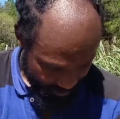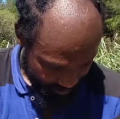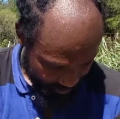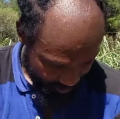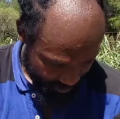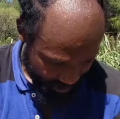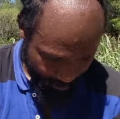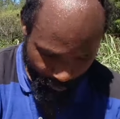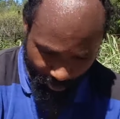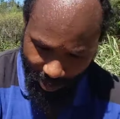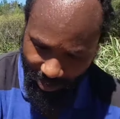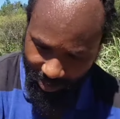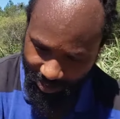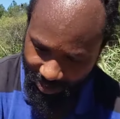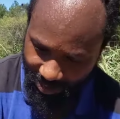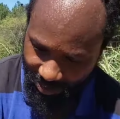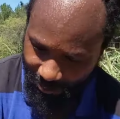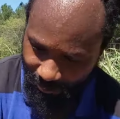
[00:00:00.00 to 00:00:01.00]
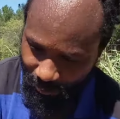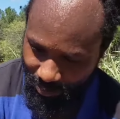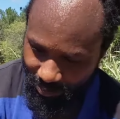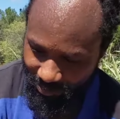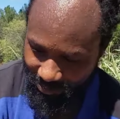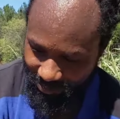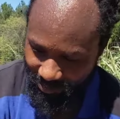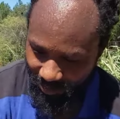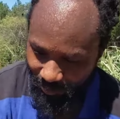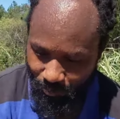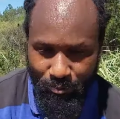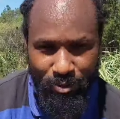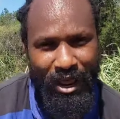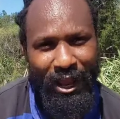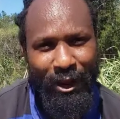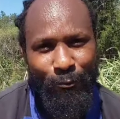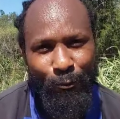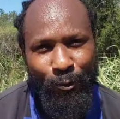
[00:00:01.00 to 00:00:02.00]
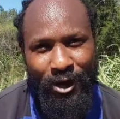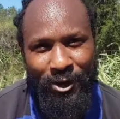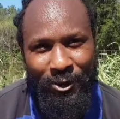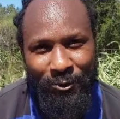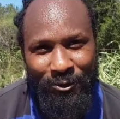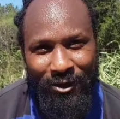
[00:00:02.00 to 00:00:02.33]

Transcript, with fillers: That right there was a black widow,